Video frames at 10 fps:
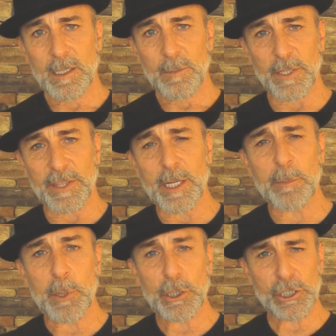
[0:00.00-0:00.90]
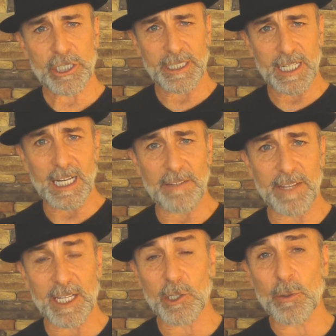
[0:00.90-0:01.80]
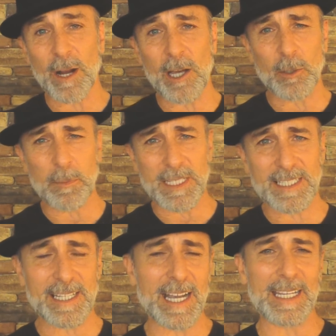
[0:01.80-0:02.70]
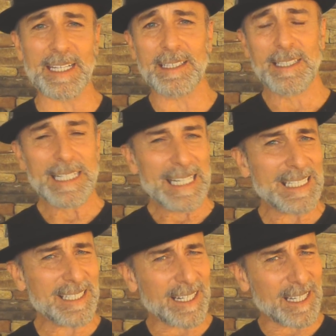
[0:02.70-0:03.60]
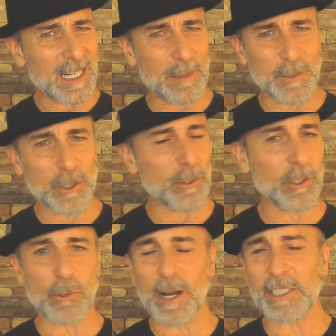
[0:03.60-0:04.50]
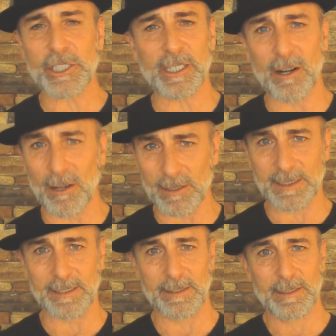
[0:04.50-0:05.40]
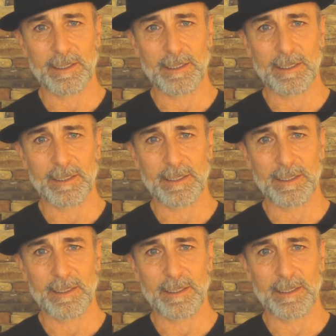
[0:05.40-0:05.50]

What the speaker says: But their pushing of a crowned Messiah is going to come to a crashing halt.